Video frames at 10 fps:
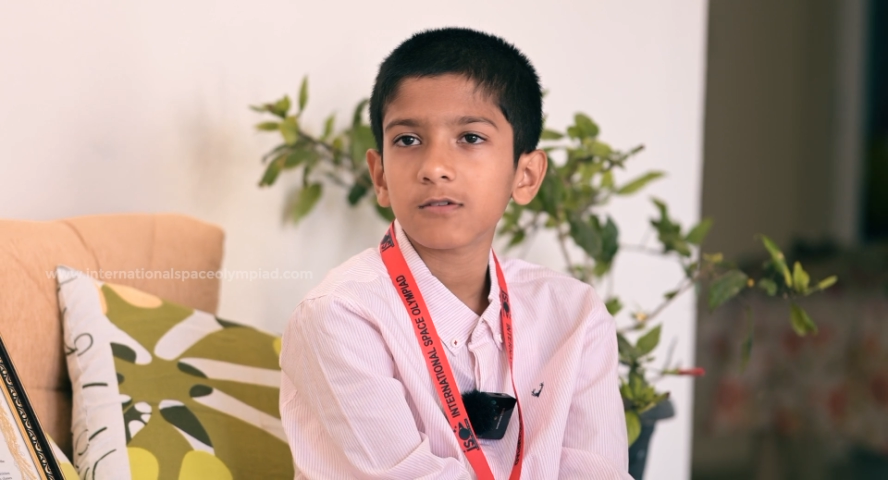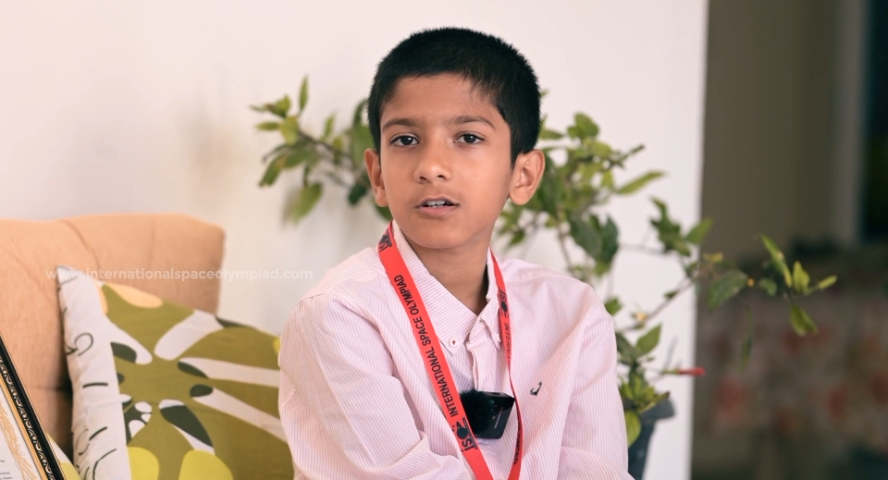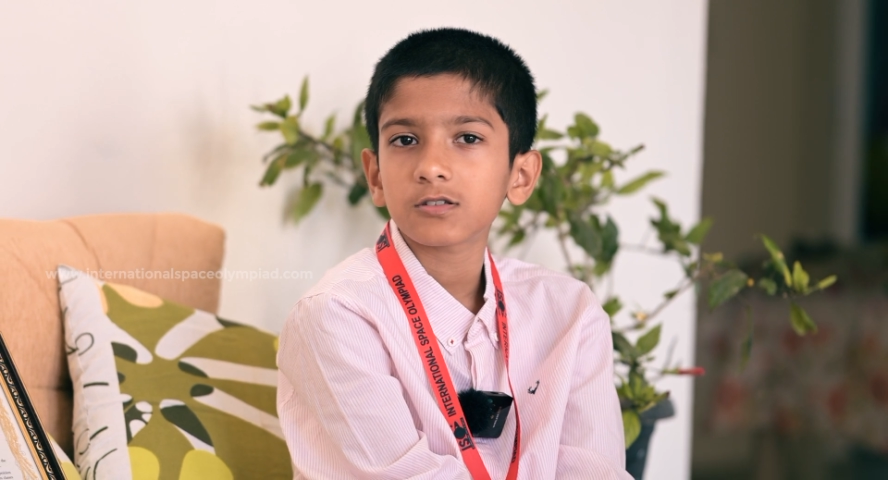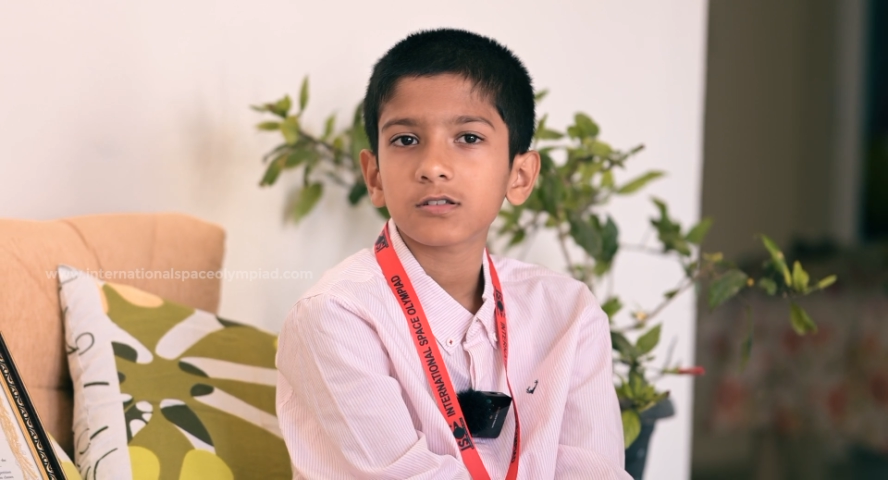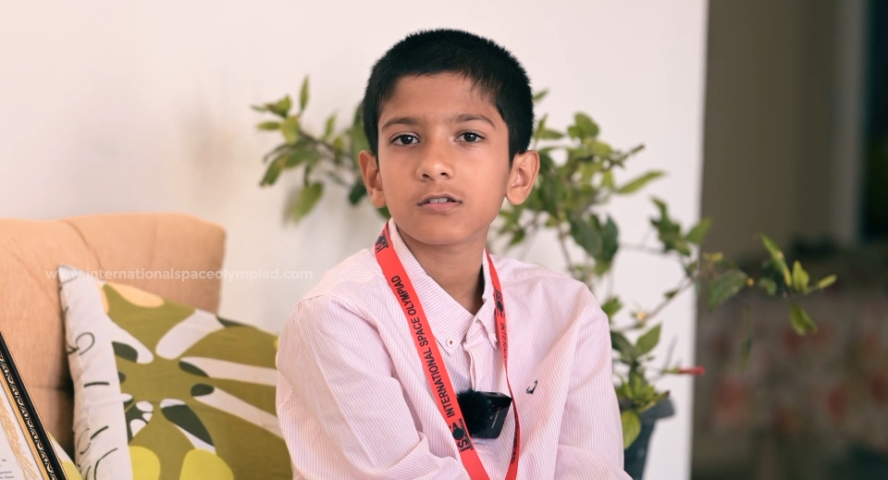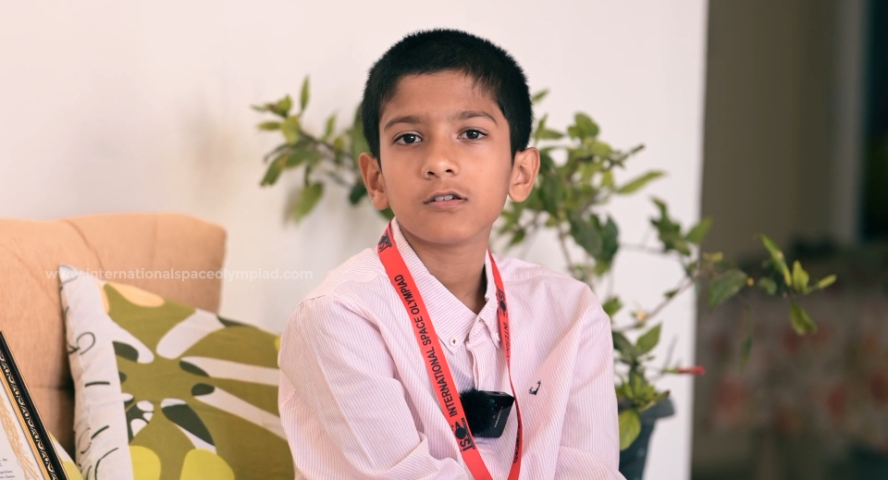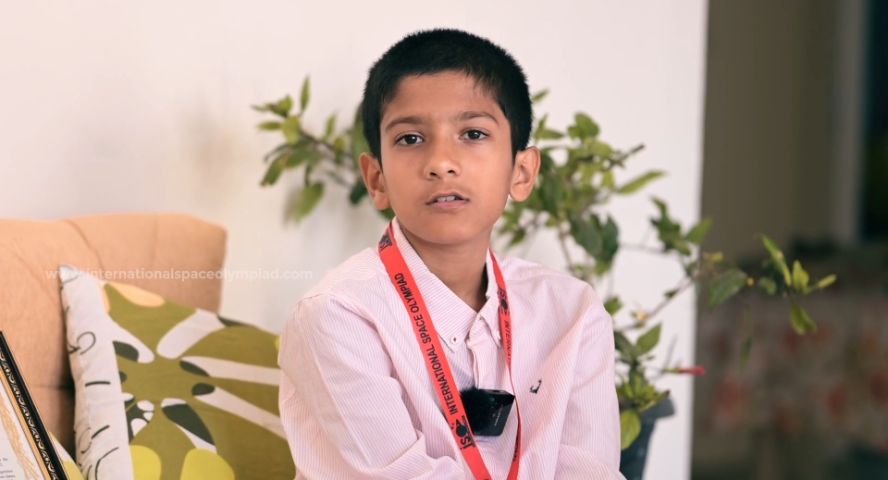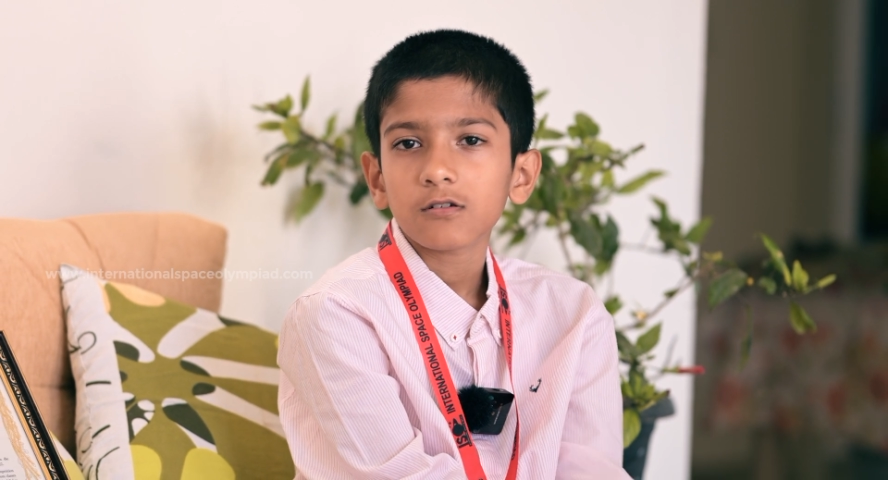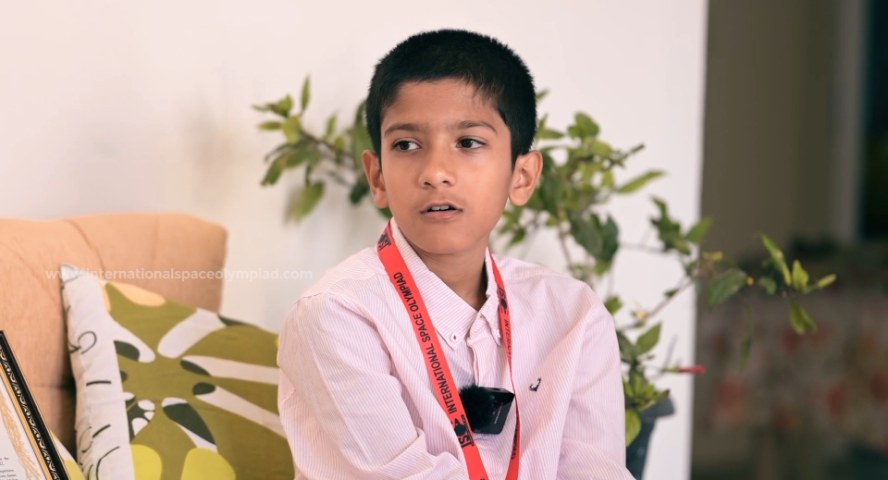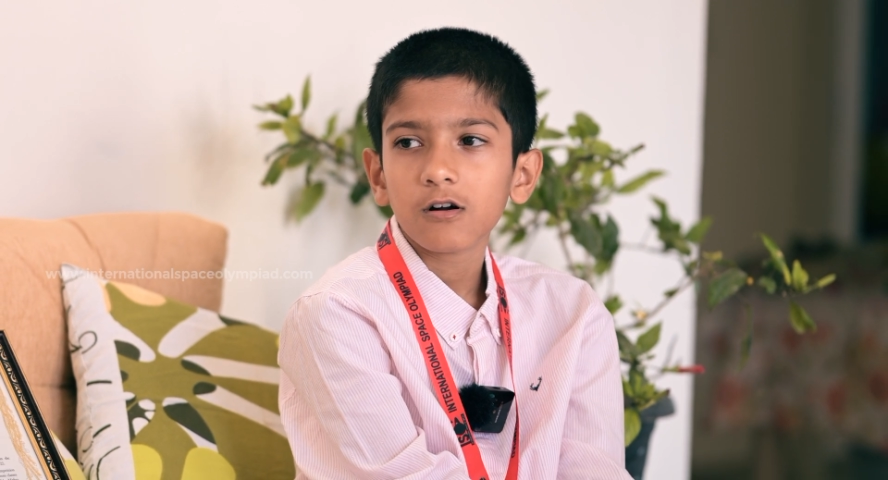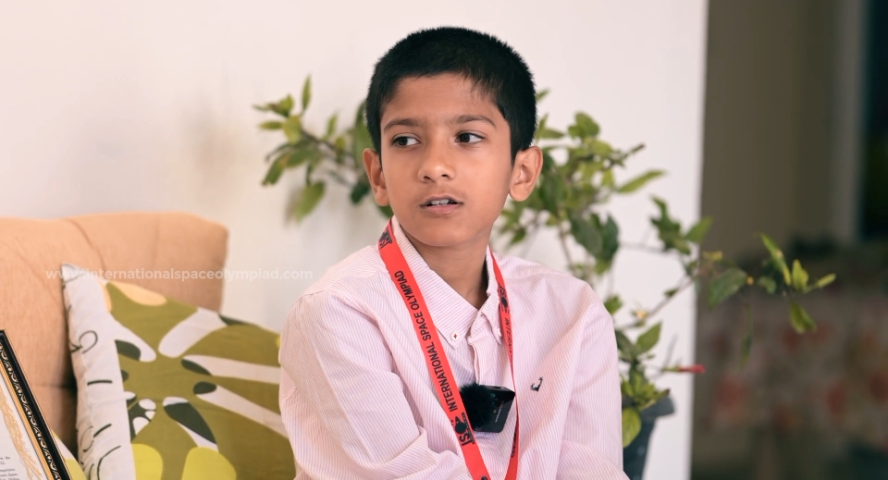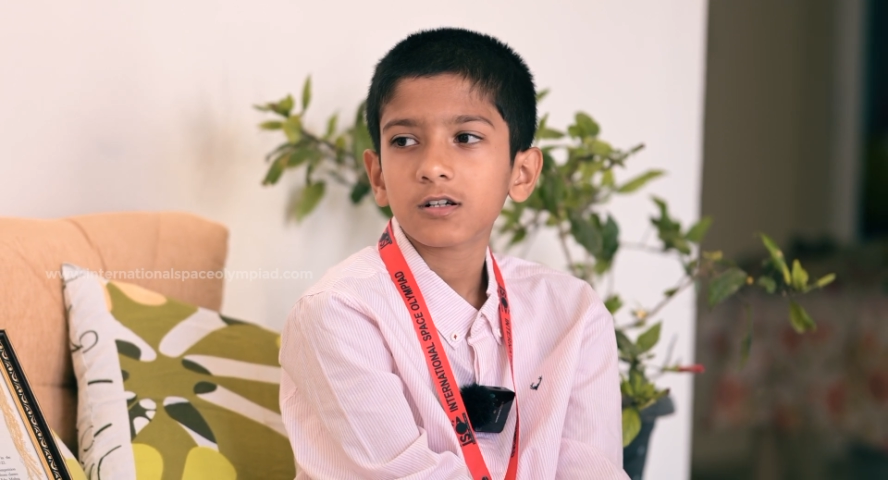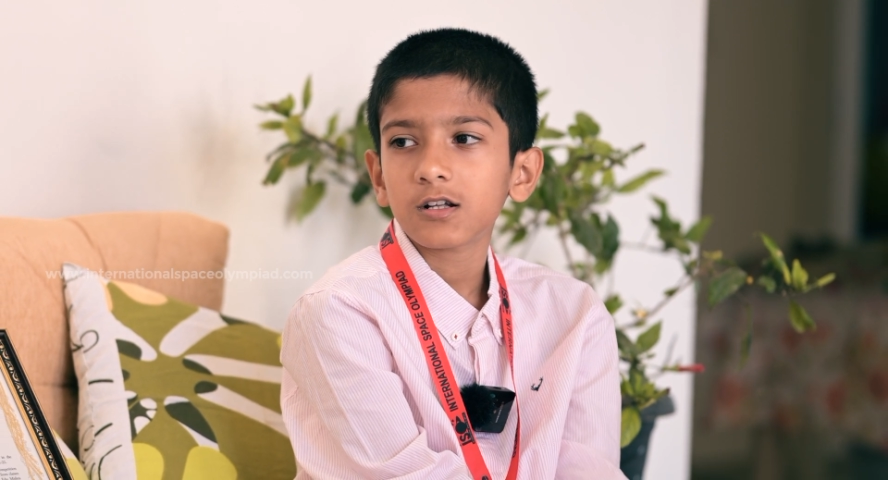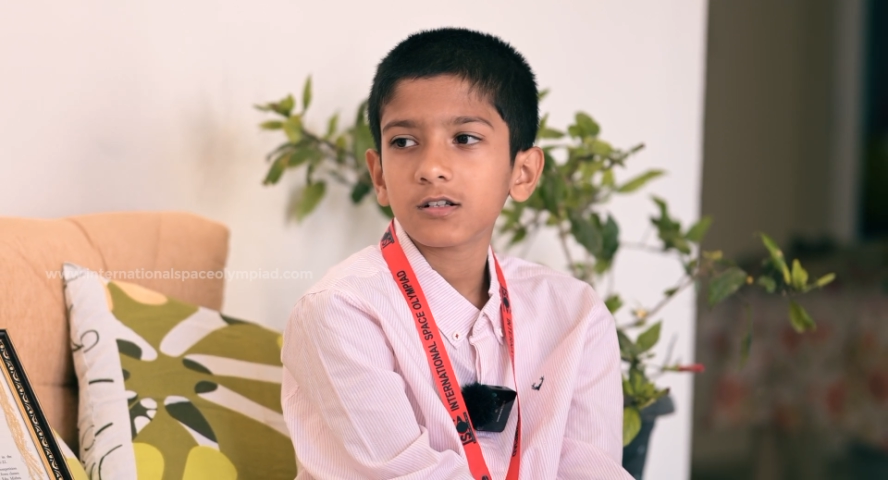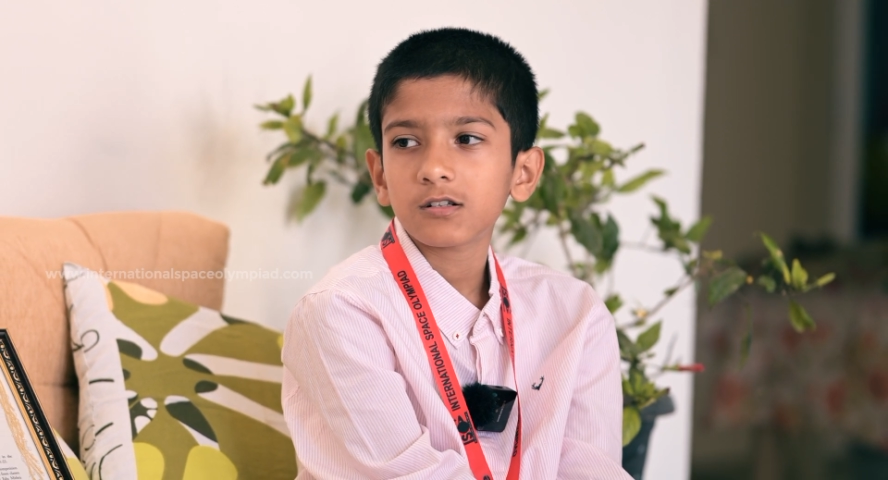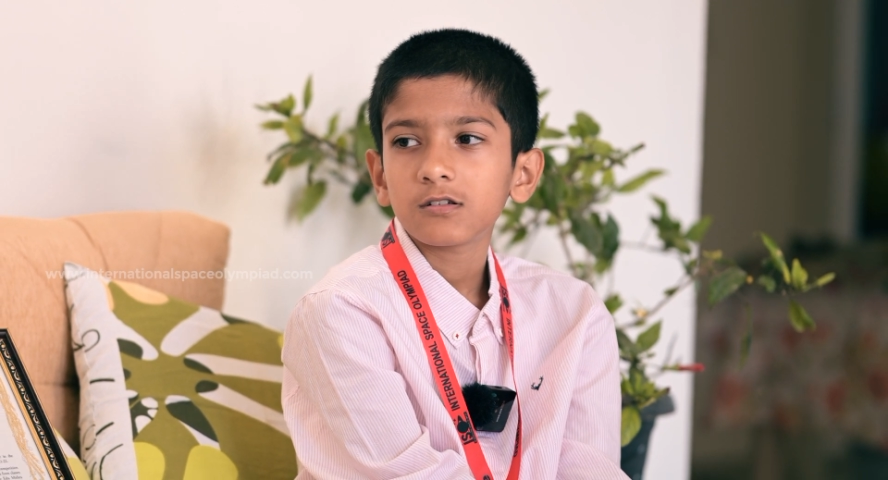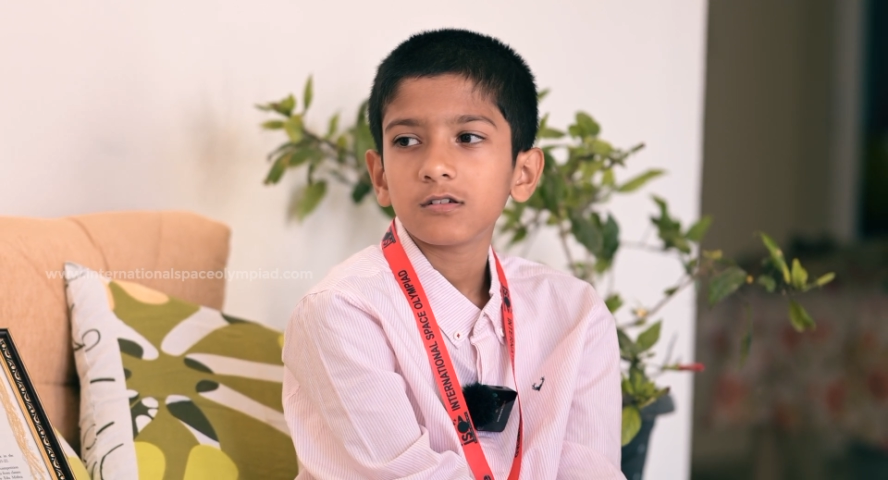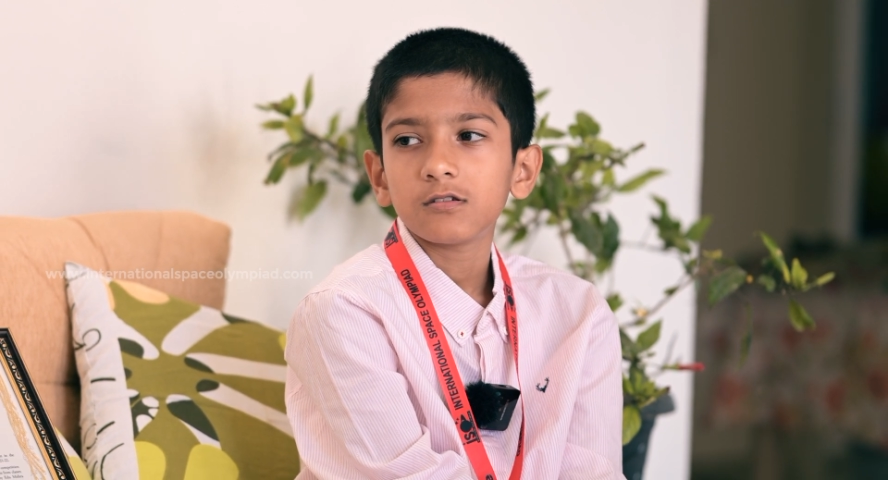mouse or tell